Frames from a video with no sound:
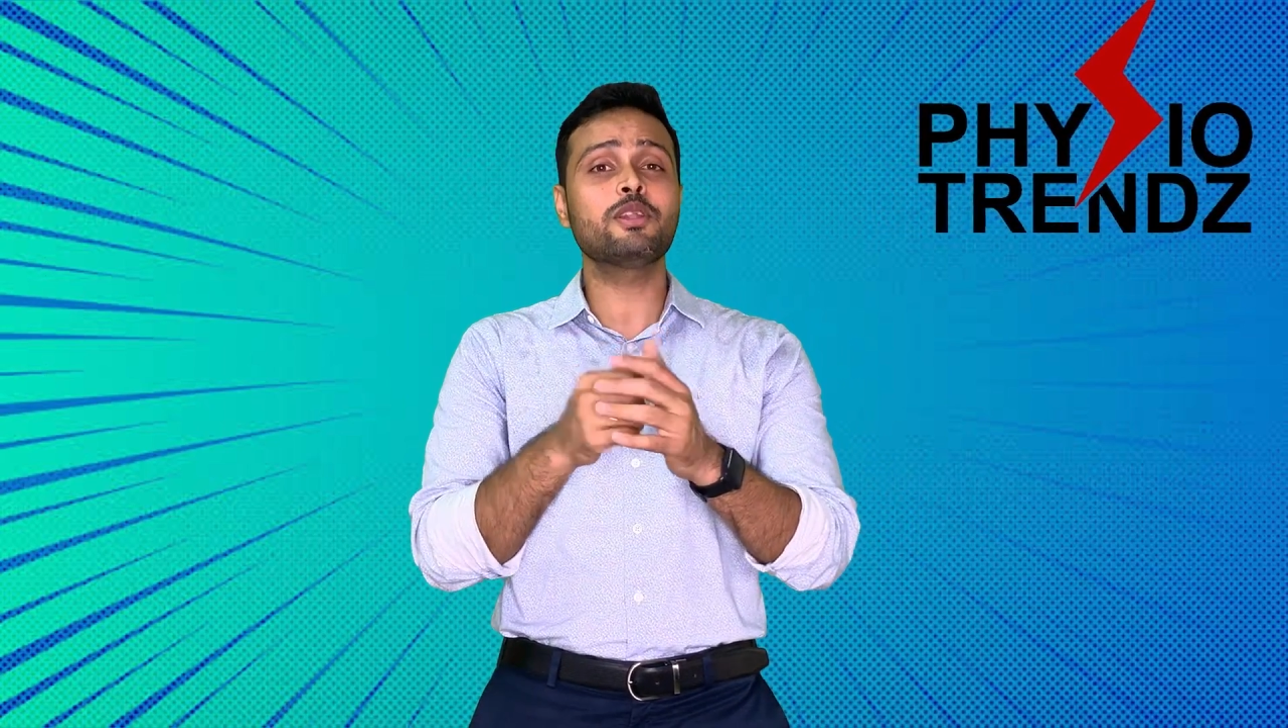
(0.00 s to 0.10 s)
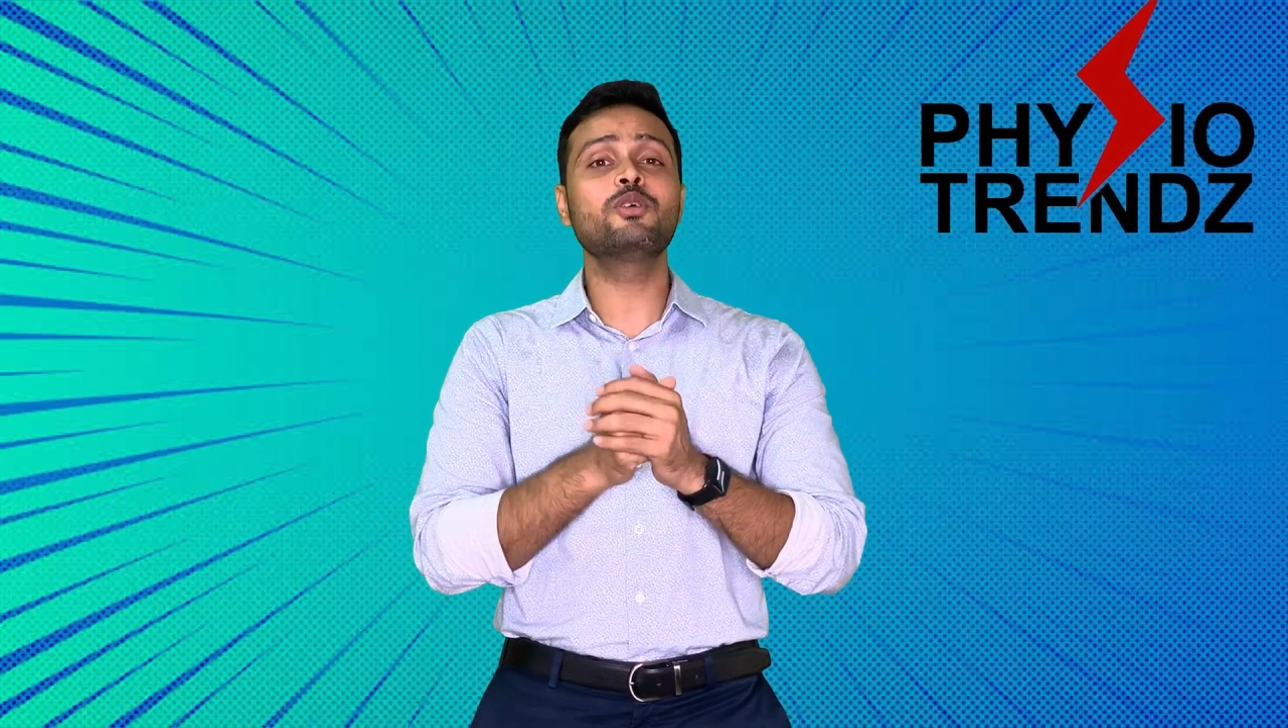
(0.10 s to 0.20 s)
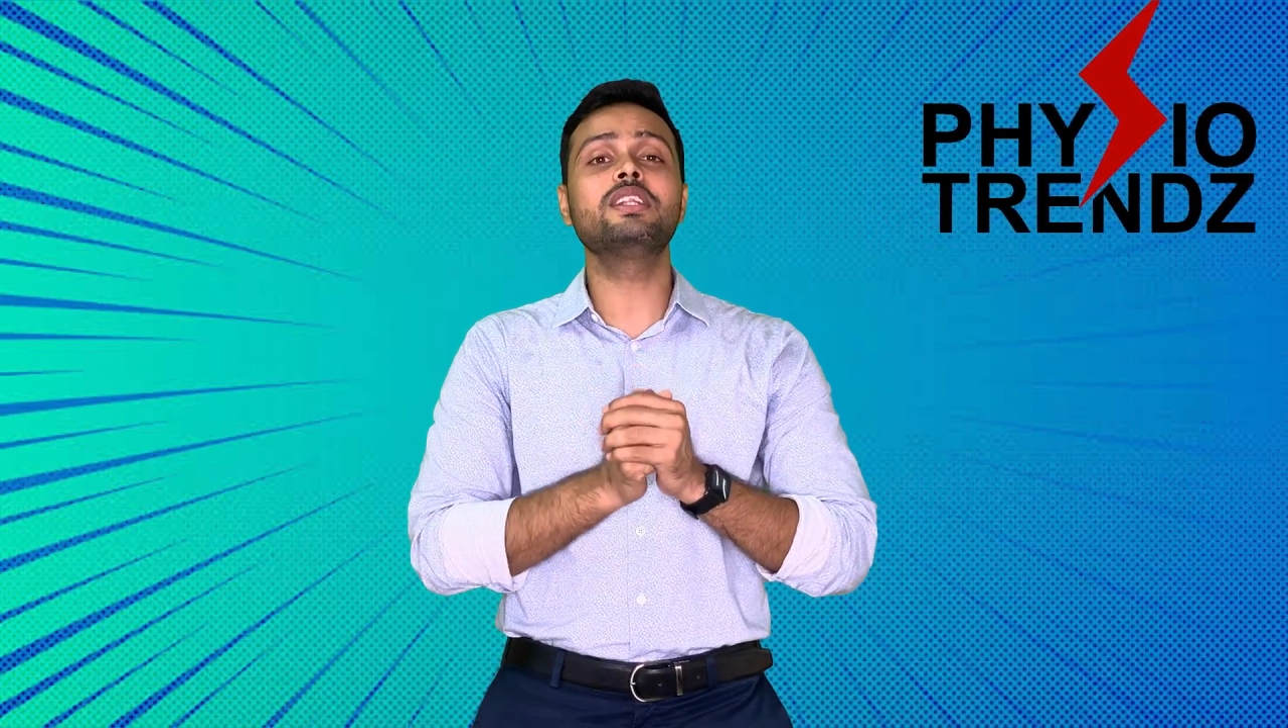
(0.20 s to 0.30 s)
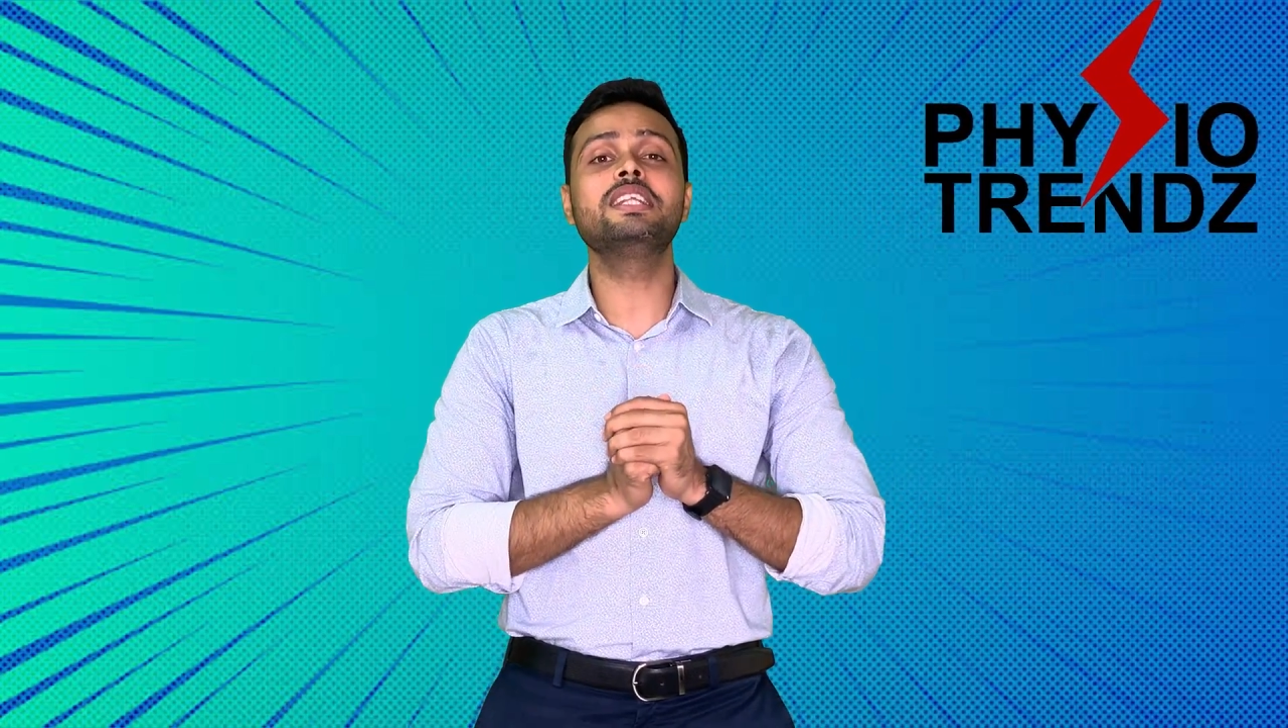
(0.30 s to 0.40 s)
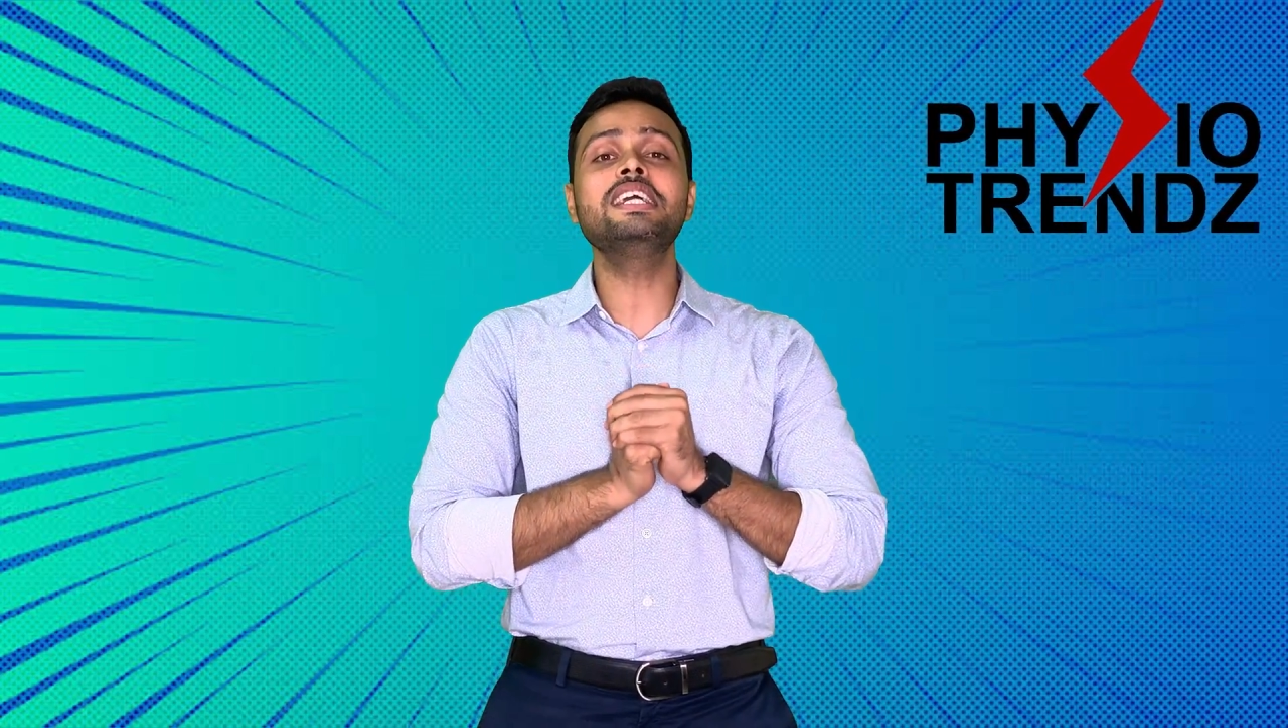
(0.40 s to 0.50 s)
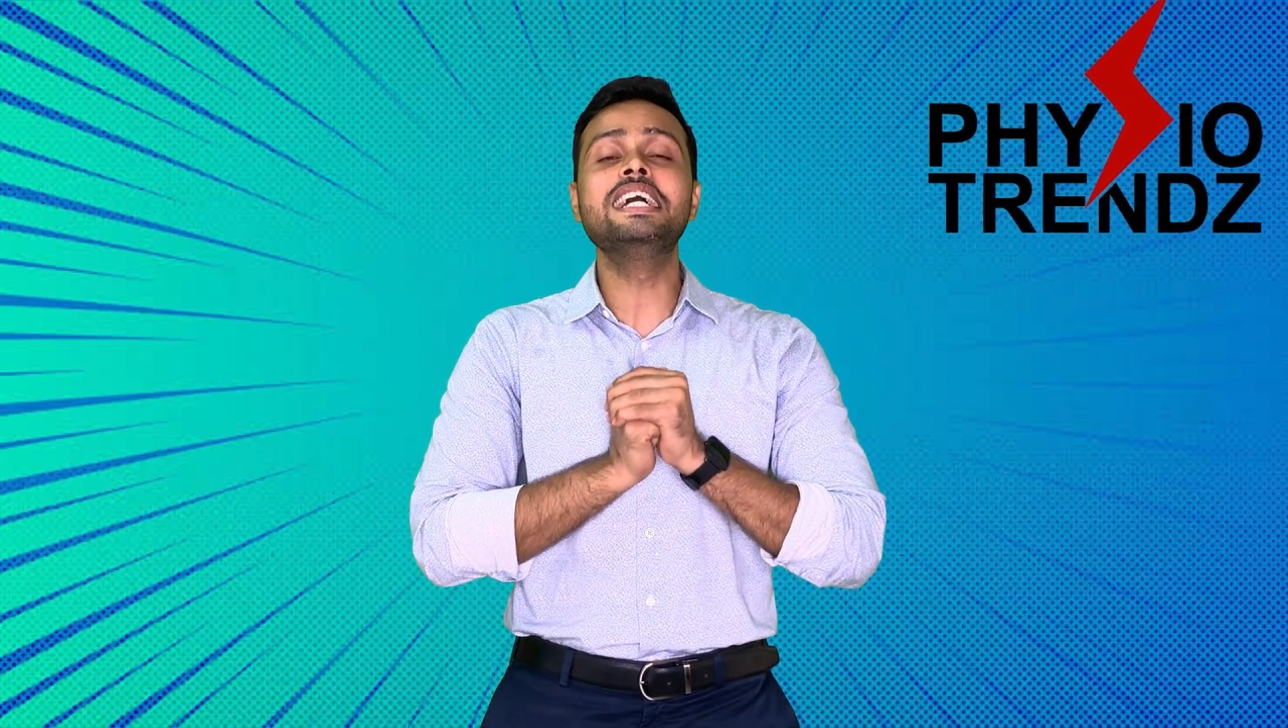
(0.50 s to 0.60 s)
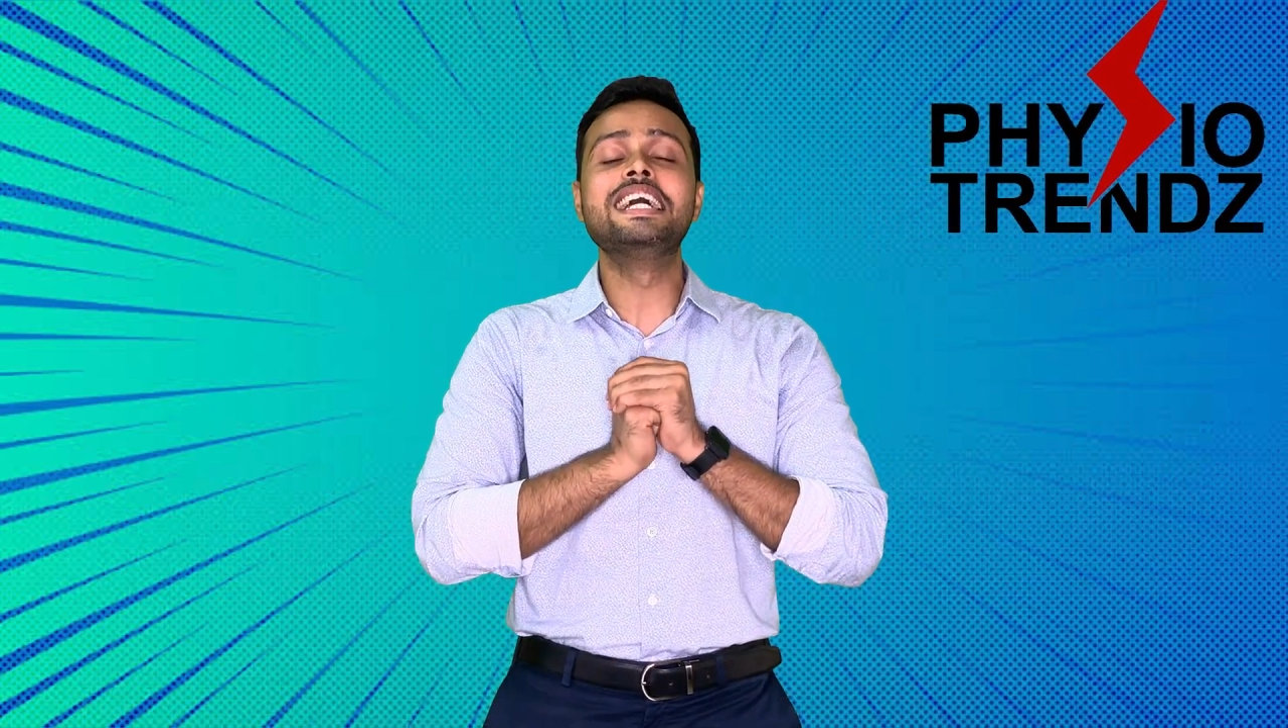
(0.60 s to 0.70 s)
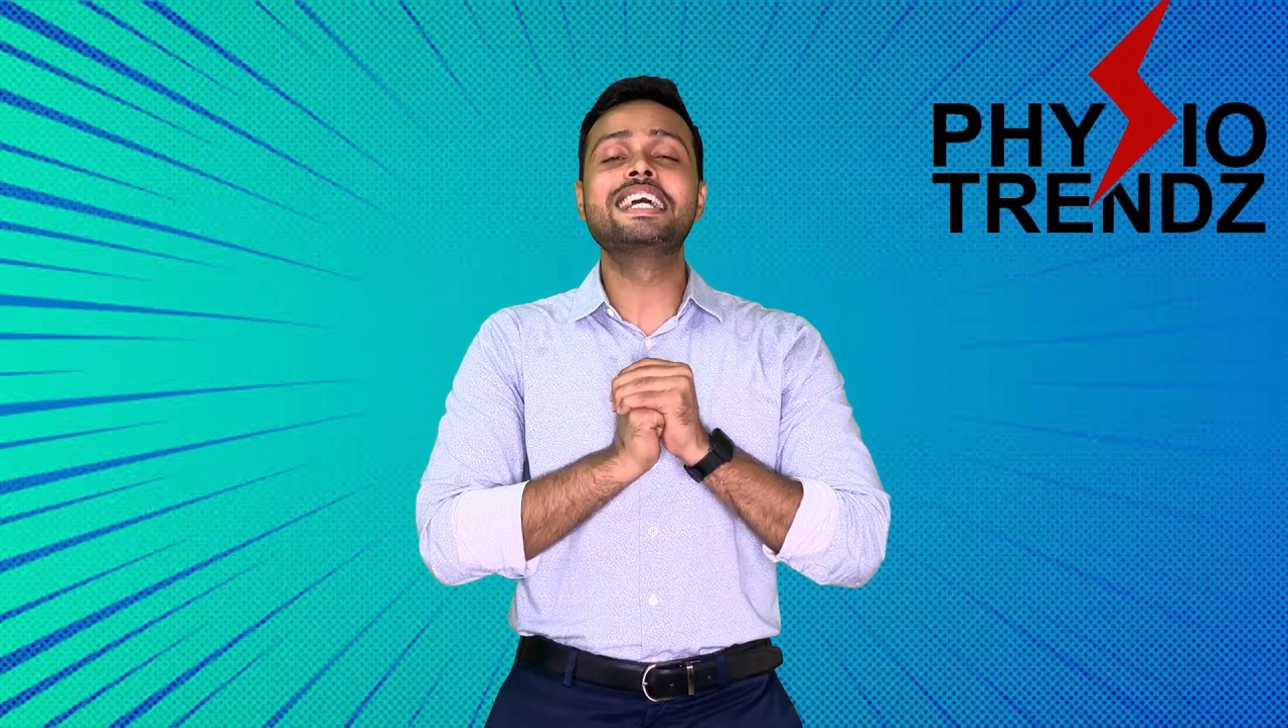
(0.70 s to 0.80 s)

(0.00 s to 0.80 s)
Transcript: know in the